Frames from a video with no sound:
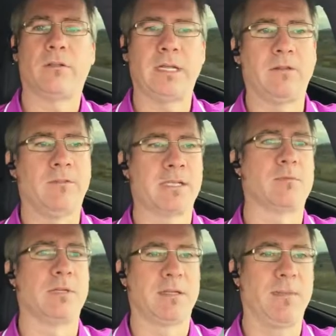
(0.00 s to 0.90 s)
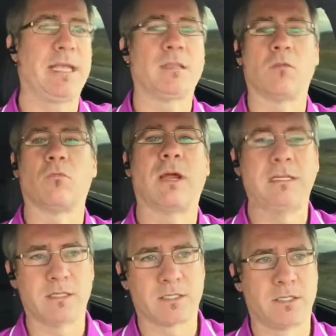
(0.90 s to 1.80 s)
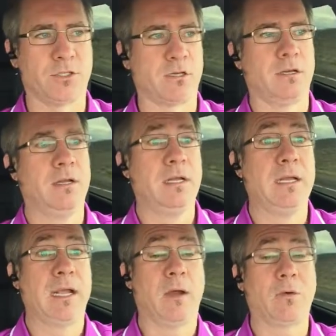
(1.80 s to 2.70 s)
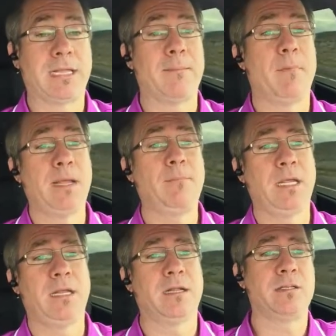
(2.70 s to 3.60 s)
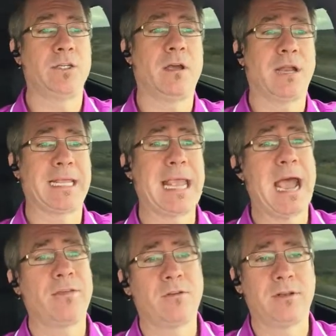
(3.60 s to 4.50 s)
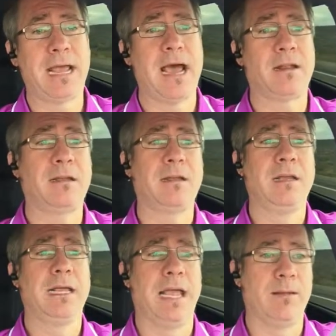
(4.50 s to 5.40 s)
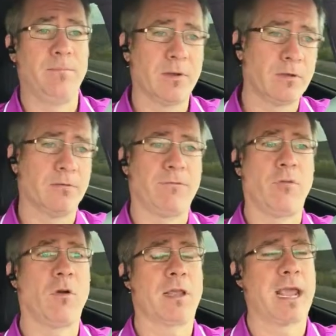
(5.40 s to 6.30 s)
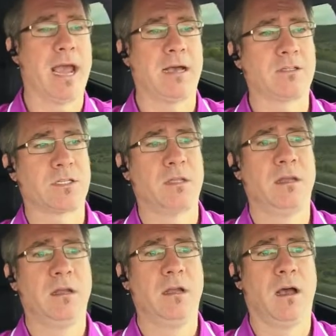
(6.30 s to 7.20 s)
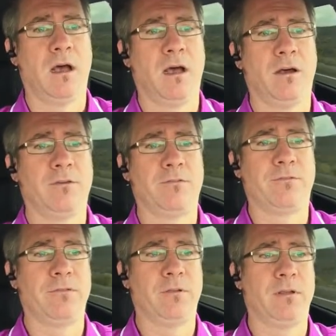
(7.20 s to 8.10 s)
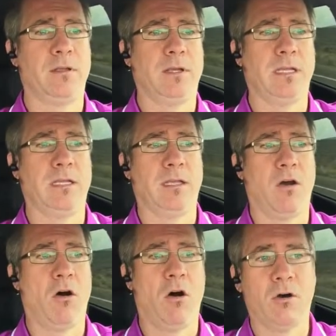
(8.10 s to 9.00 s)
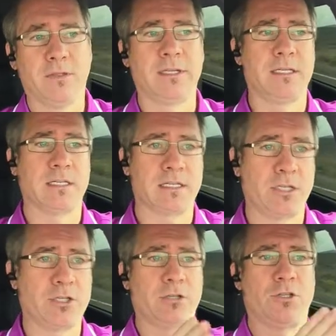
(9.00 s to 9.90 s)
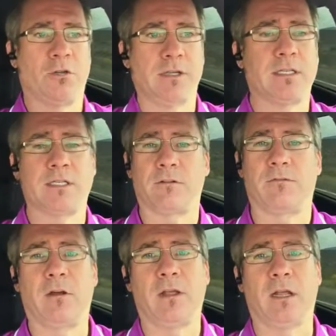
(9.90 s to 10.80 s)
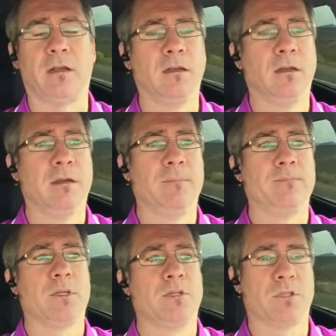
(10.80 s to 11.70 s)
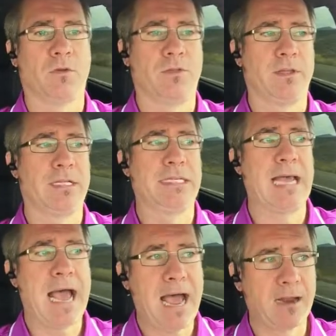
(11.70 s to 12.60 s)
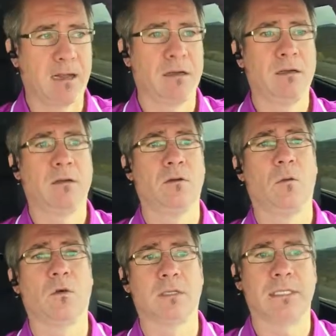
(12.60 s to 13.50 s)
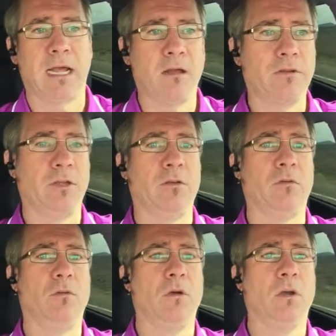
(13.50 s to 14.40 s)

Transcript: on the investment, to make it the right decision. And what that might mean is you got to gather data and build a forecast of all the decision choices in front of you. So the data will tell you